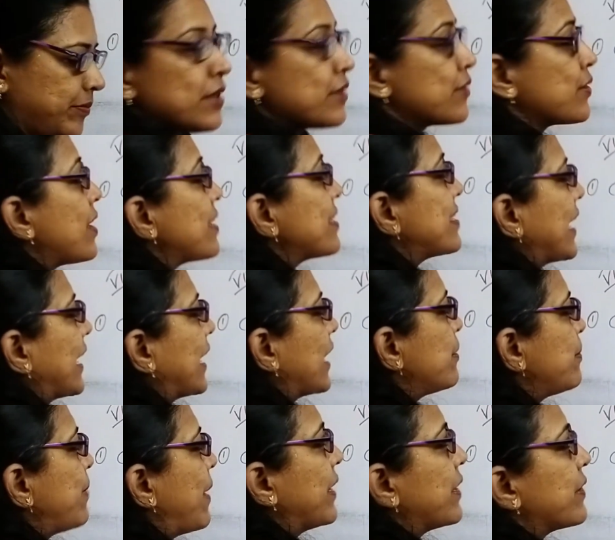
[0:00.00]
So
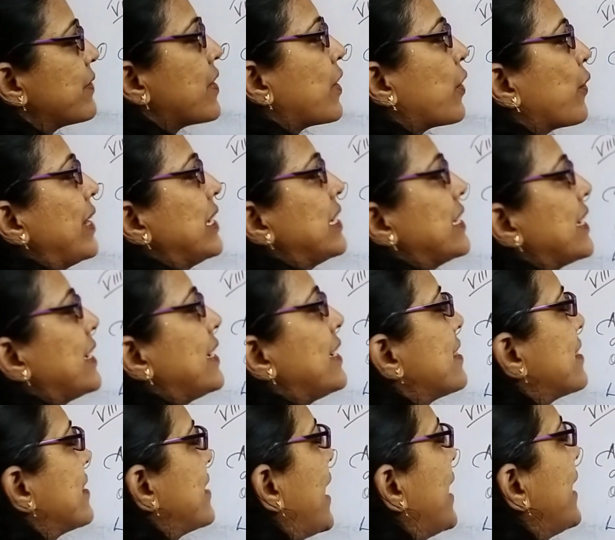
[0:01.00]
second part of the question
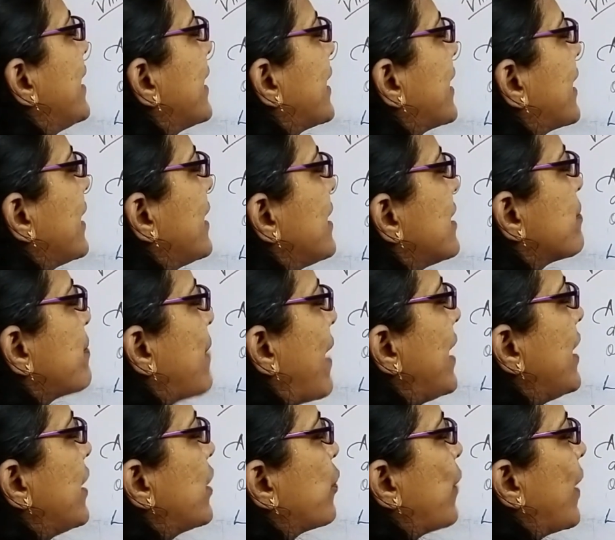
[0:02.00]
is then decrease
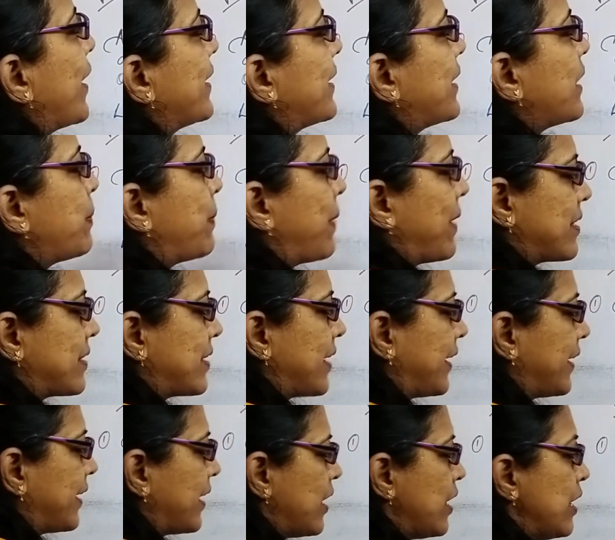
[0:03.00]
by
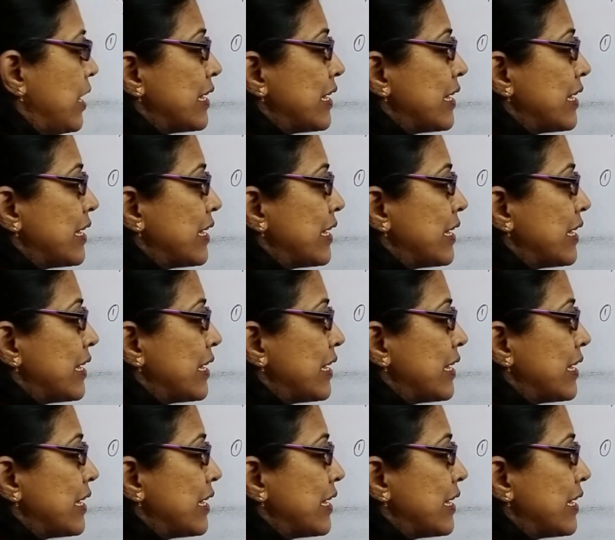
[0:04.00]
20%.